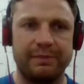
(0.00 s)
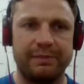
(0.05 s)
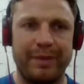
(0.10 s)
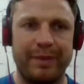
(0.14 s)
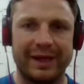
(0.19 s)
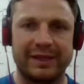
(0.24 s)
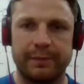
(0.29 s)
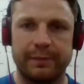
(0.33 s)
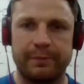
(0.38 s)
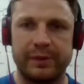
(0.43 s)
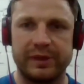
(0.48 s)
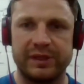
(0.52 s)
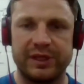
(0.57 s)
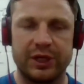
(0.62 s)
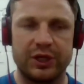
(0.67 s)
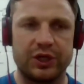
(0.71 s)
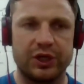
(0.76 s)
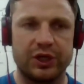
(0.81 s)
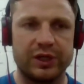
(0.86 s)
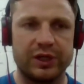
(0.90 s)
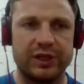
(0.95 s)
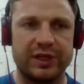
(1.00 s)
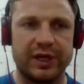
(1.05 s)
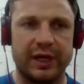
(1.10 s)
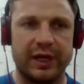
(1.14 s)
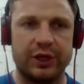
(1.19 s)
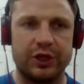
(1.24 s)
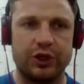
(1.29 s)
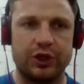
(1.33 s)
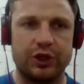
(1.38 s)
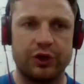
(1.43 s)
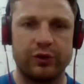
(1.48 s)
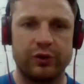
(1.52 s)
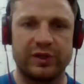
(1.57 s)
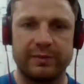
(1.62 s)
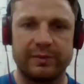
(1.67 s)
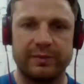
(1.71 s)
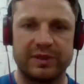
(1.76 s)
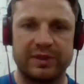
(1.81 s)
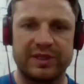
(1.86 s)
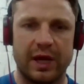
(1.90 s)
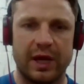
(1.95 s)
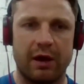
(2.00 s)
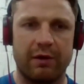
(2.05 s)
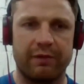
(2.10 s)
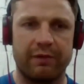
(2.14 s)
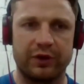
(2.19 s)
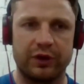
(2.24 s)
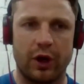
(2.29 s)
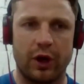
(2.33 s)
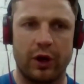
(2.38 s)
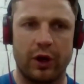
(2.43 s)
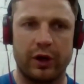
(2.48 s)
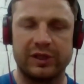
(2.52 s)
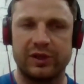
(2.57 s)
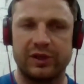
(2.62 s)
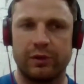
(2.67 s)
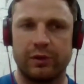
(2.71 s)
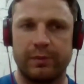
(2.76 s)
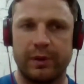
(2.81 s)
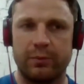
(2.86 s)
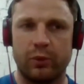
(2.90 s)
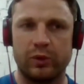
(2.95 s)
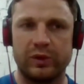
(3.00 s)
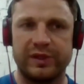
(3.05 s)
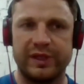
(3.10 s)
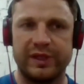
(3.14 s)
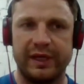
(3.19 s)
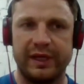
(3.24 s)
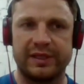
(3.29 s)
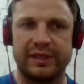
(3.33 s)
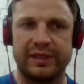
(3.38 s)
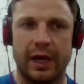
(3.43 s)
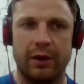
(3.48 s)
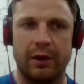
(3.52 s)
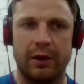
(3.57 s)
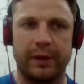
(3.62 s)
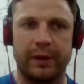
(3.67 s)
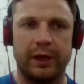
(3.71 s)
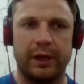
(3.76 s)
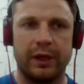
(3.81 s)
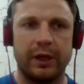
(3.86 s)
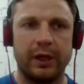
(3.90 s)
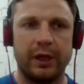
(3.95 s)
he's better positioned to introduce himself and go into a bit more detail.